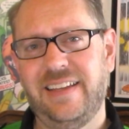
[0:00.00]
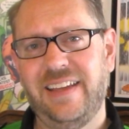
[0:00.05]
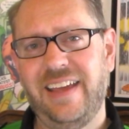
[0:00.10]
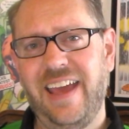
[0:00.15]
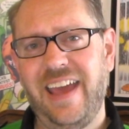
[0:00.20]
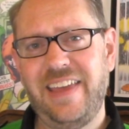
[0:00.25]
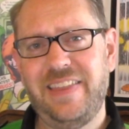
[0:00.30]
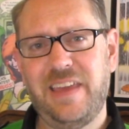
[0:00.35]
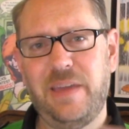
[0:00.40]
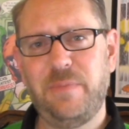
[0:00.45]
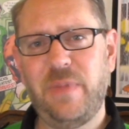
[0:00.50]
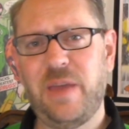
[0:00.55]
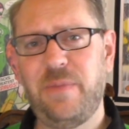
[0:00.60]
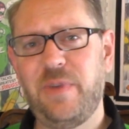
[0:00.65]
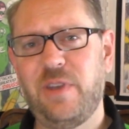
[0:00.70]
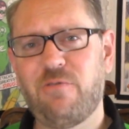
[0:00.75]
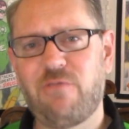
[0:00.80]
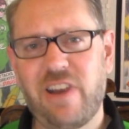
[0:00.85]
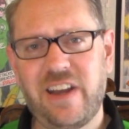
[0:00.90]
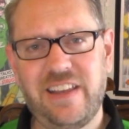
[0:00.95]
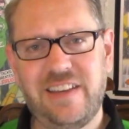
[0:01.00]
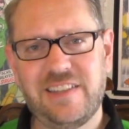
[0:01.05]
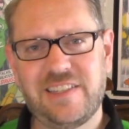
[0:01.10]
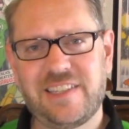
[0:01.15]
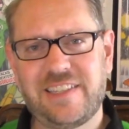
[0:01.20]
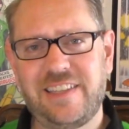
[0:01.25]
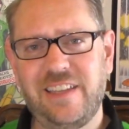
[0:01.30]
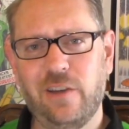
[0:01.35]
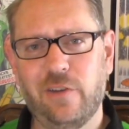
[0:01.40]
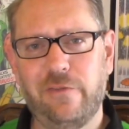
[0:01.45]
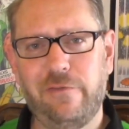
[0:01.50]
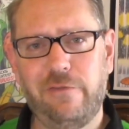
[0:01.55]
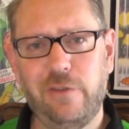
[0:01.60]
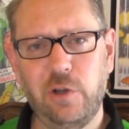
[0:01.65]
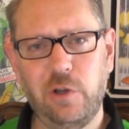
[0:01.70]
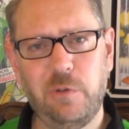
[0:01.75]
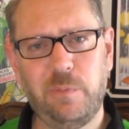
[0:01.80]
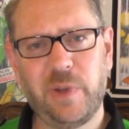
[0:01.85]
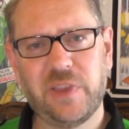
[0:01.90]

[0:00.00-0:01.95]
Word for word: Hey, they may be ready to steal food,